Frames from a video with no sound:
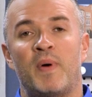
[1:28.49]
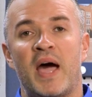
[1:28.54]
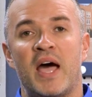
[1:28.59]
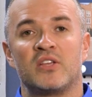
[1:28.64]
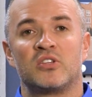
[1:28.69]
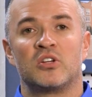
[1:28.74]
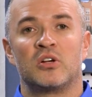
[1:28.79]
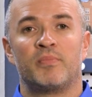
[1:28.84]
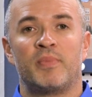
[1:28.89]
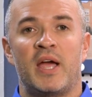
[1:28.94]

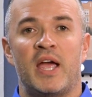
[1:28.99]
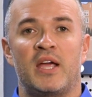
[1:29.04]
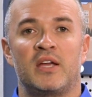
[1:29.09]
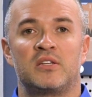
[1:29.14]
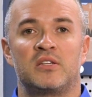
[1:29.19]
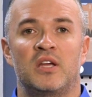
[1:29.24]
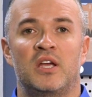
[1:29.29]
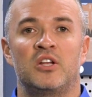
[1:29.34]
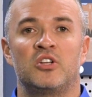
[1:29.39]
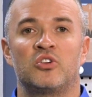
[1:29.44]
capacitor
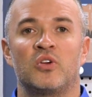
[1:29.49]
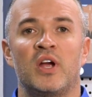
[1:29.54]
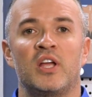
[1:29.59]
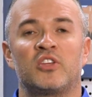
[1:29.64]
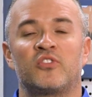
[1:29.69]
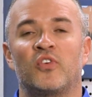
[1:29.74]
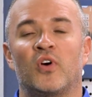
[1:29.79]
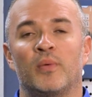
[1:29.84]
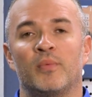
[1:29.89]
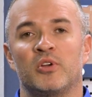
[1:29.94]
banks, and
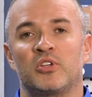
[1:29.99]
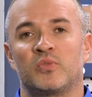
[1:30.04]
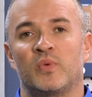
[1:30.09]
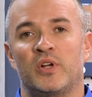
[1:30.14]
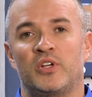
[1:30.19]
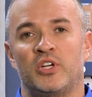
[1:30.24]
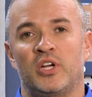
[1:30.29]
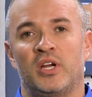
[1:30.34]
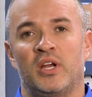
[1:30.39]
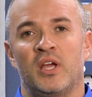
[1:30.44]
transformer
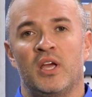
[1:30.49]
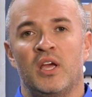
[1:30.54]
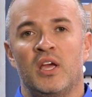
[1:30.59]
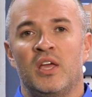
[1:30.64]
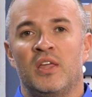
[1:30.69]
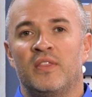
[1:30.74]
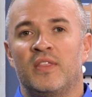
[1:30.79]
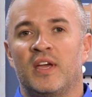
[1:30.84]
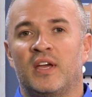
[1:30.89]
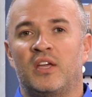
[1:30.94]
switching
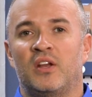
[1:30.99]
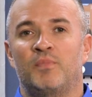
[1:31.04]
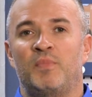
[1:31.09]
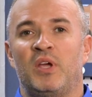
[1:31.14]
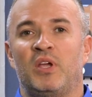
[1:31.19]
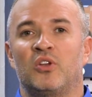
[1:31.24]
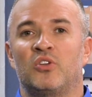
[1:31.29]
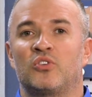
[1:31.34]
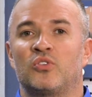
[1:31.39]
that can be